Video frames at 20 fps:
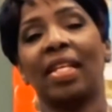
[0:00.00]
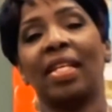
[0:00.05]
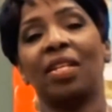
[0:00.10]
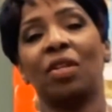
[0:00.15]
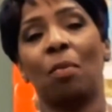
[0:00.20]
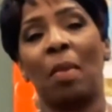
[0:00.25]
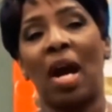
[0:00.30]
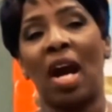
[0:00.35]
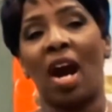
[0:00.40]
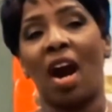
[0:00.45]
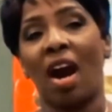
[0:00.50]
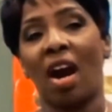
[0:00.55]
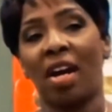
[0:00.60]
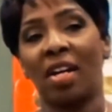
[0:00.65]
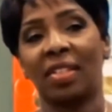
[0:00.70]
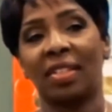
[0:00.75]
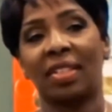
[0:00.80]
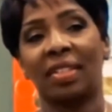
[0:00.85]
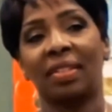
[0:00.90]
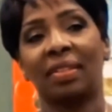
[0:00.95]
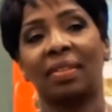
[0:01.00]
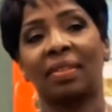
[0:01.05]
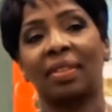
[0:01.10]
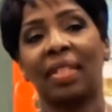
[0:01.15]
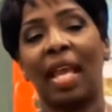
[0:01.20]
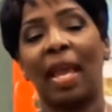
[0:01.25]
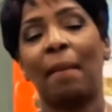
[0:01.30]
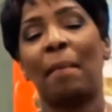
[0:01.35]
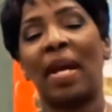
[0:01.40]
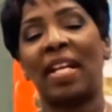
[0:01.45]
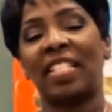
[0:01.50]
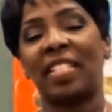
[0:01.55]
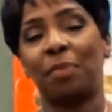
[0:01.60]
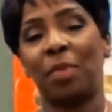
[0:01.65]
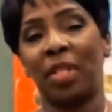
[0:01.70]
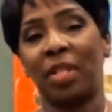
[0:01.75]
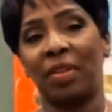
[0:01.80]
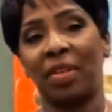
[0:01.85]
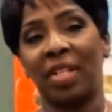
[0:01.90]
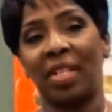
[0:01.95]
my heart and my
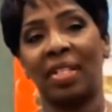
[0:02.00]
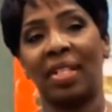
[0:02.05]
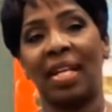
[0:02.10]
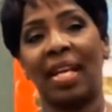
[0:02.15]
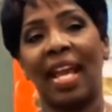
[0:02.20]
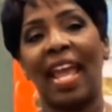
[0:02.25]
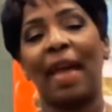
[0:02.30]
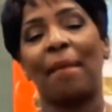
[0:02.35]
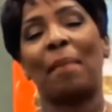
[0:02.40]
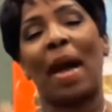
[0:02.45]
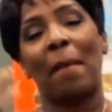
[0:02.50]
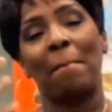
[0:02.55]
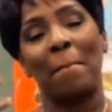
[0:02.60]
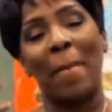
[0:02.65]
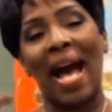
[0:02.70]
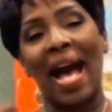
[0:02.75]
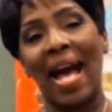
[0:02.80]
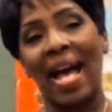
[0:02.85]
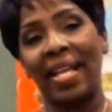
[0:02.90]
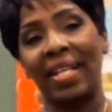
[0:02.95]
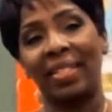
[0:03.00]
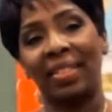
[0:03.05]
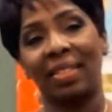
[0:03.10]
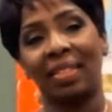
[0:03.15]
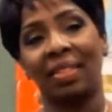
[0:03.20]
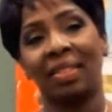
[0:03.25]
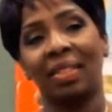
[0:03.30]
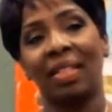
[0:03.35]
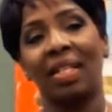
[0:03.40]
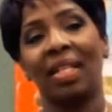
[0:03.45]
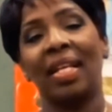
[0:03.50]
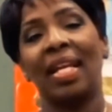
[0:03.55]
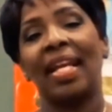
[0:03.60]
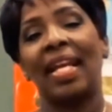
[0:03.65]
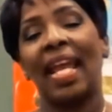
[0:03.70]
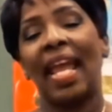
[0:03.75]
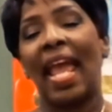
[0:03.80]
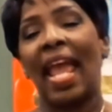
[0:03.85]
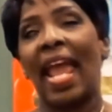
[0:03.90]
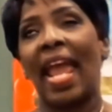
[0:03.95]
spirit and my mind.
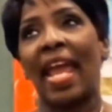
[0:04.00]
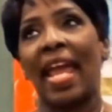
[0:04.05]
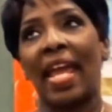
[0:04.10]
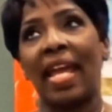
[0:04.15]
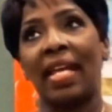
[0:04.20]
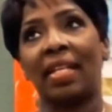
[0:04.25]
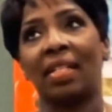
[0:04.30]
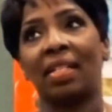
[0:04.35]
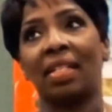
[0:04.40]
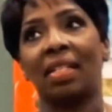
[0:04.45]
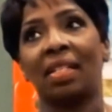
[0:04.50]
And